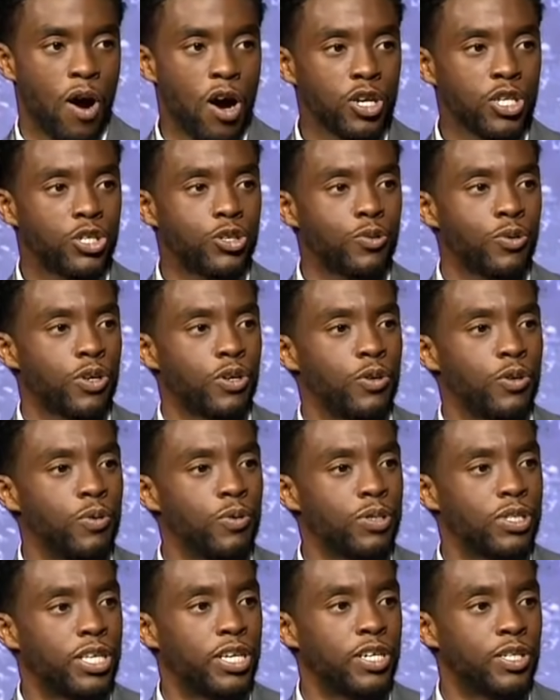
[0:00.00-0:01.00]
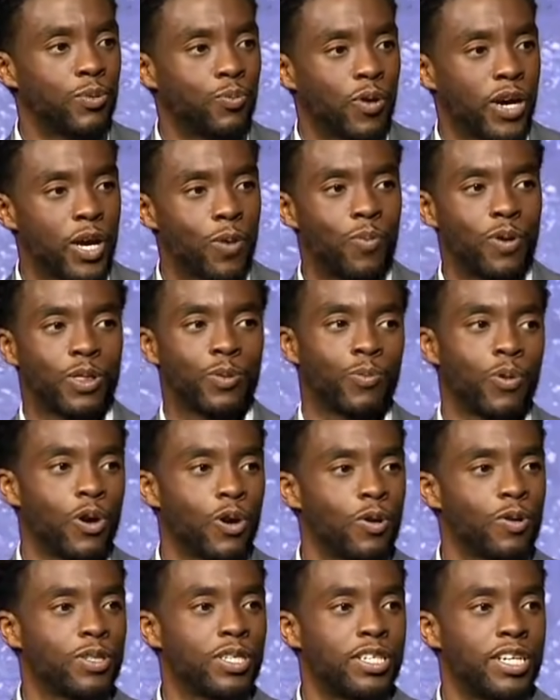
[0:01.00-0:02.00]
Marshall used his way with
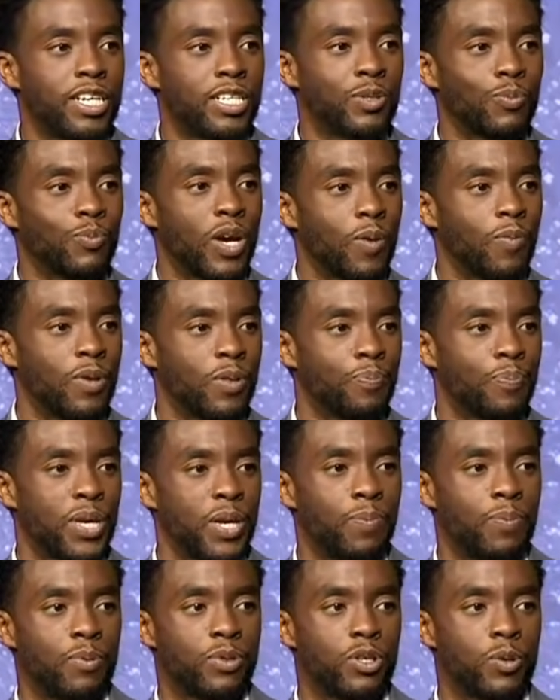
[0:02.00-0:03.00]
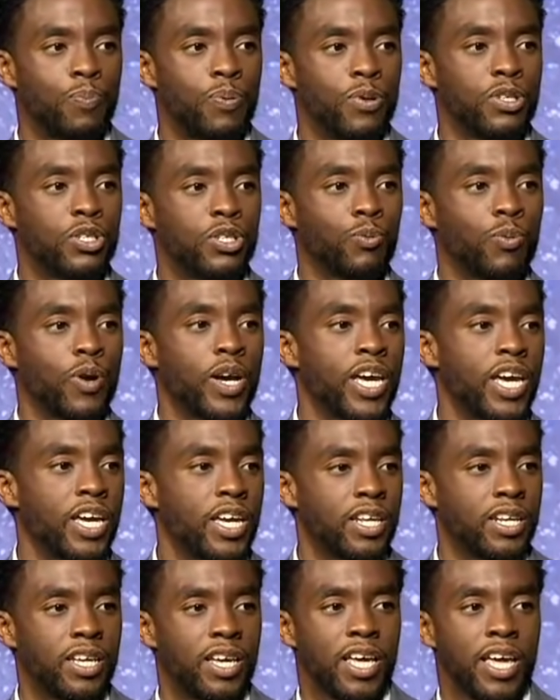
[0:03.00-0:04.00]
words and his way with people to
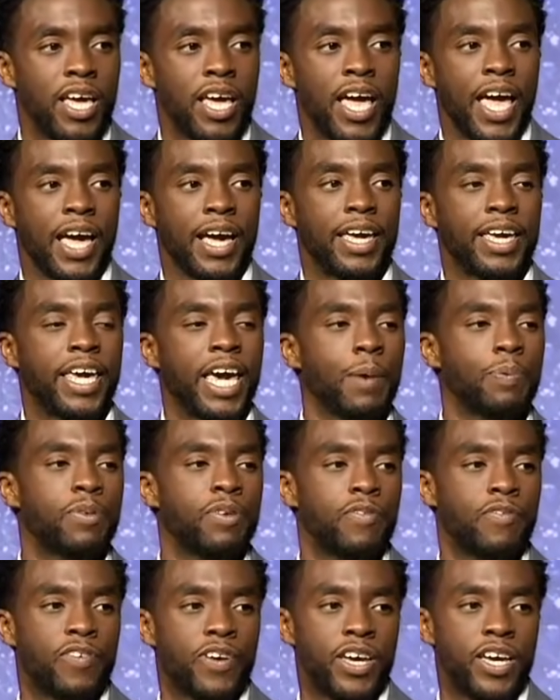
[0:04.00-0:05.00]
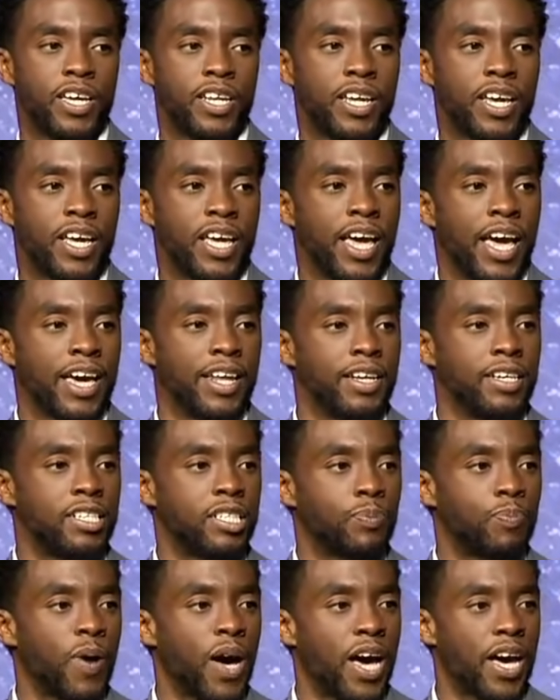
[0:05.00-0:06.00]
persuade and captivate and
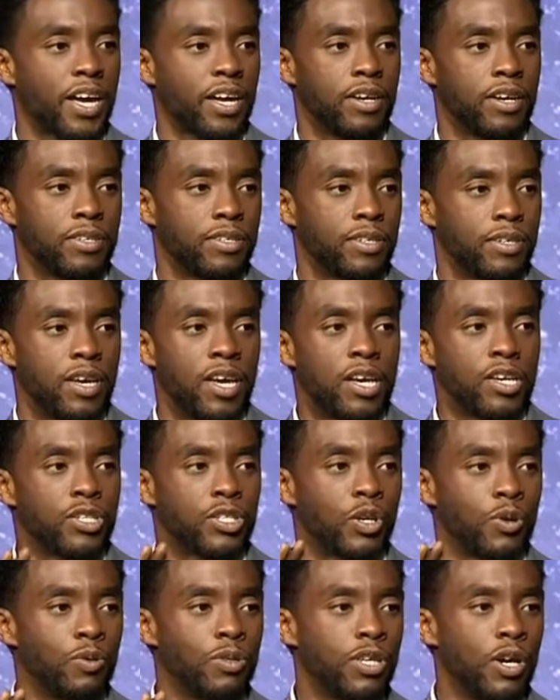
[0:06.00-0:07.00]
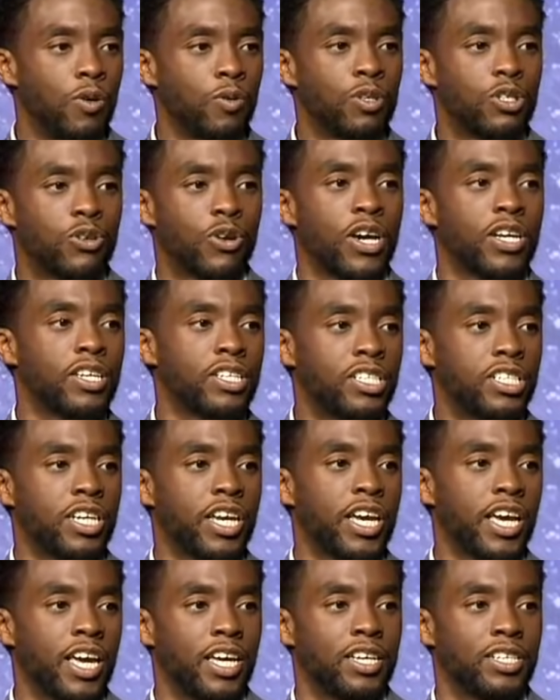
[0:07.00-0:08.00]
inspire. So don't try to
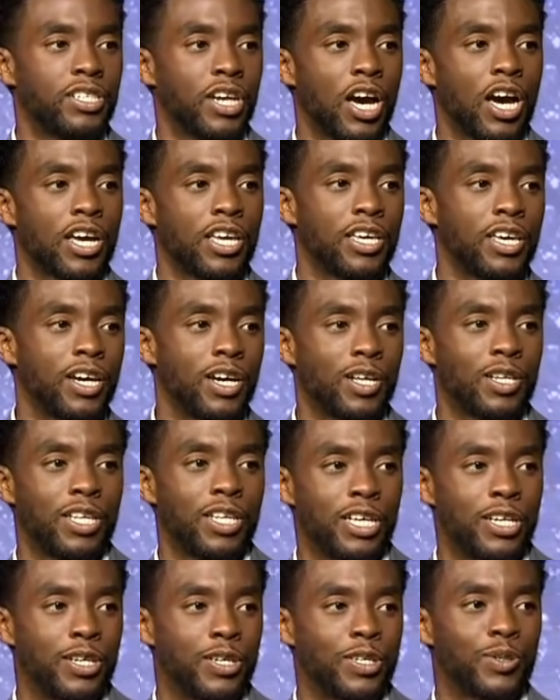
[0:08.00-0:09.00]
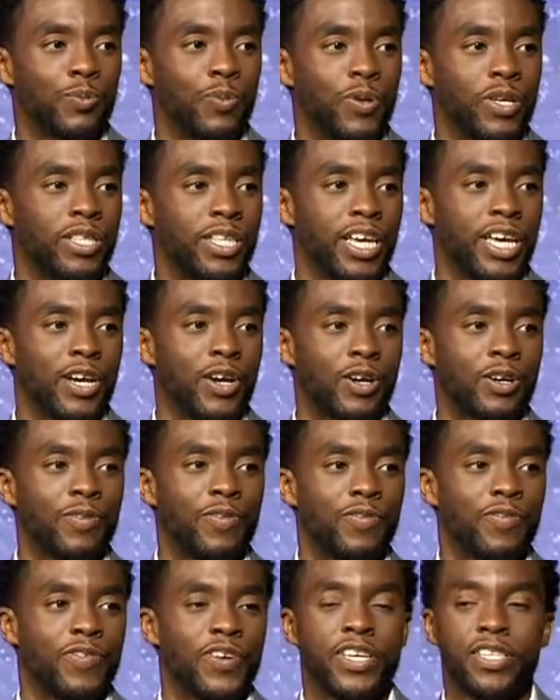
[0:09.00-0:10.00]
change our young leaders when they are
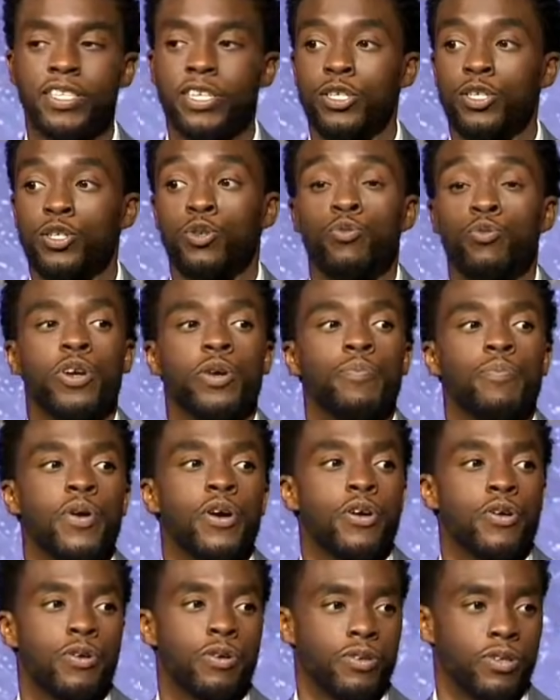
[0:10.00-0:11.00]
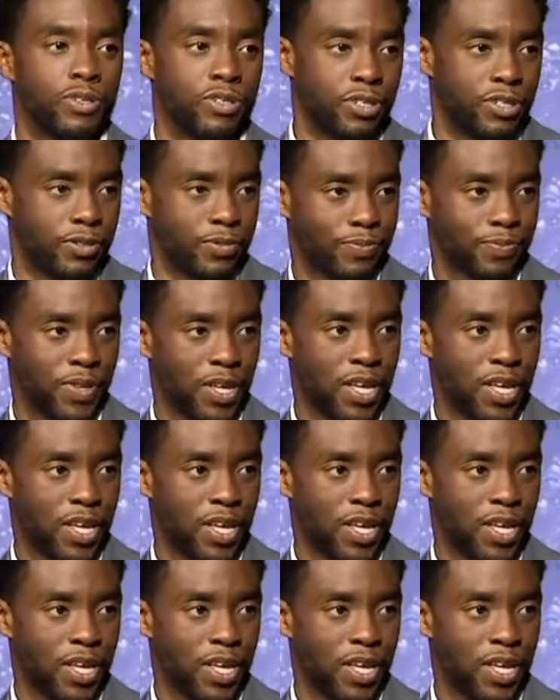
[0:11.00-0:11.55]
convicted to emerge.